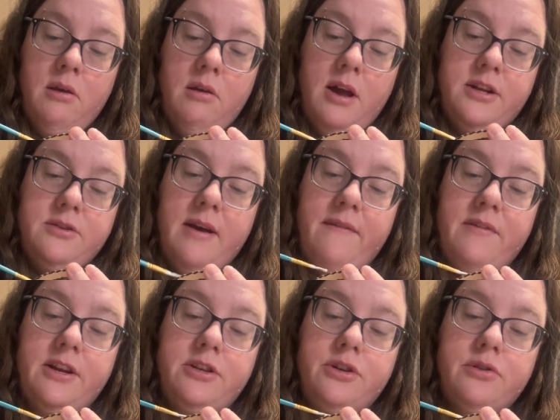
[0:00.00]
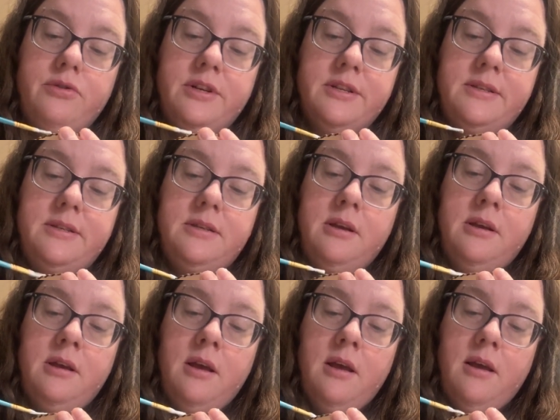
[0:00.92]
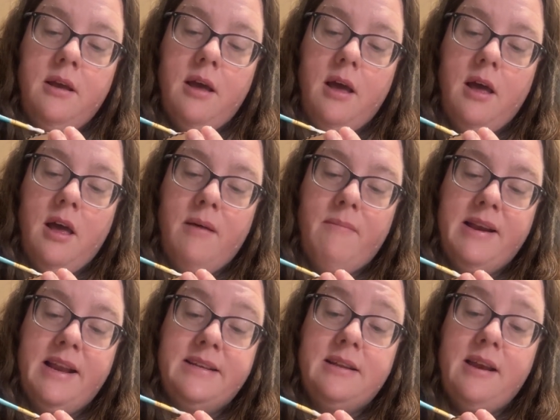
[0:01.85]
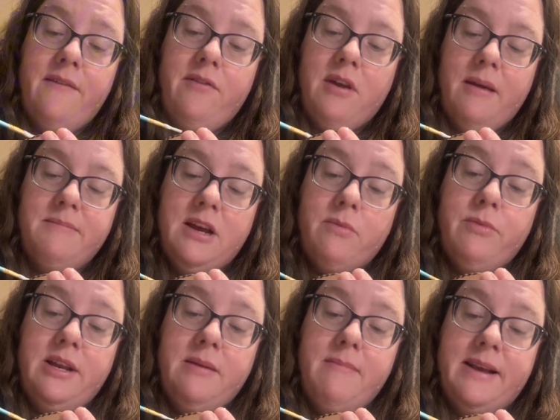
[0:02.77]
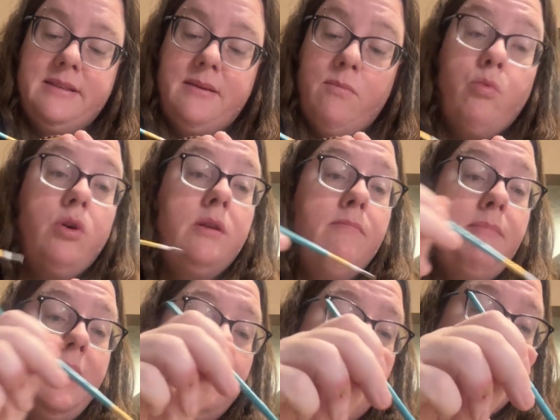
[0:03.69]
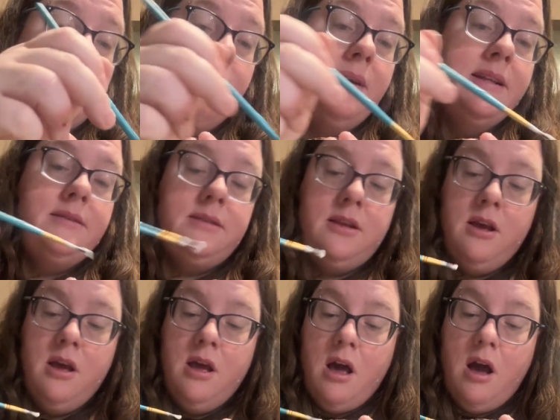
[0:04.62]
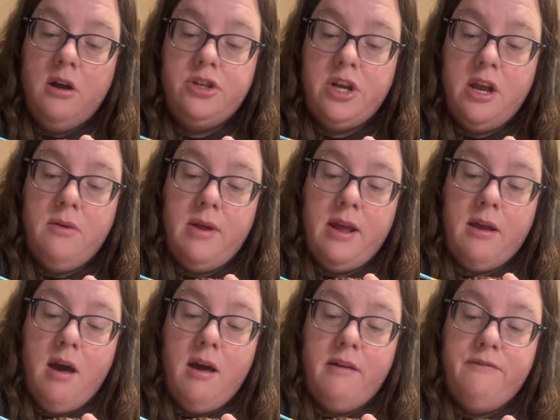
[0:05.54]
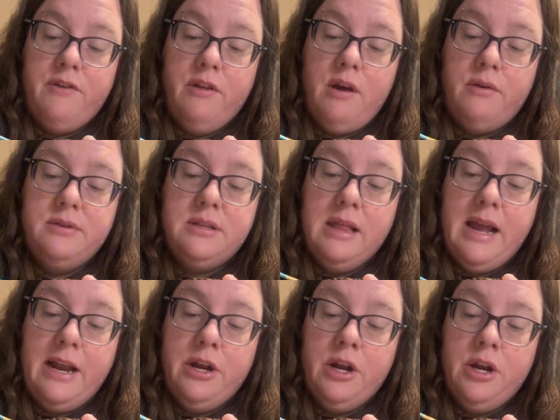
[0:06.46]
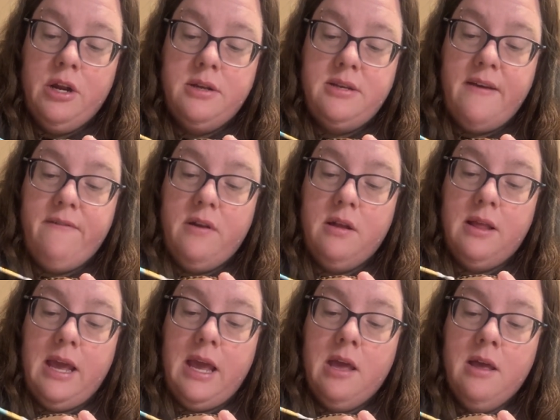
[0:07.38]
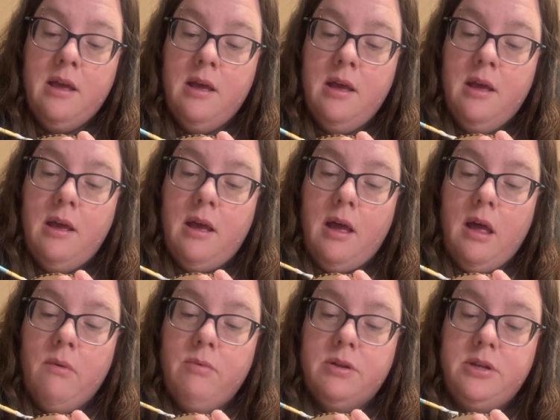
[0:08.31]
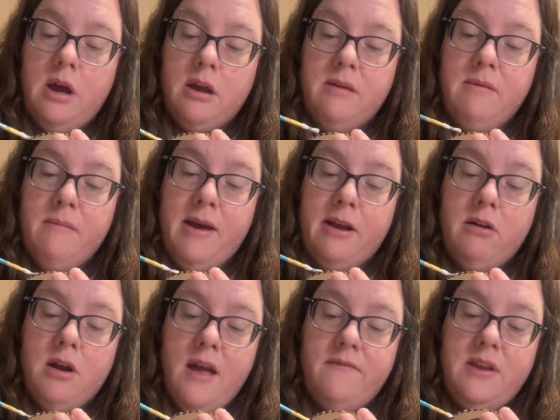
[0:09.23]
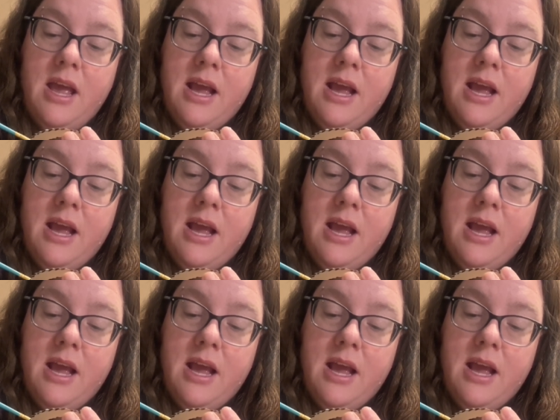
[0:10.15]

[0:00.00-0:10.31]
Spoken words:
I don't have any children's. My niece and nephew came down. We did make some wooden beaded ornaments. I'll show you what I got for those later. Definitely will document my crafting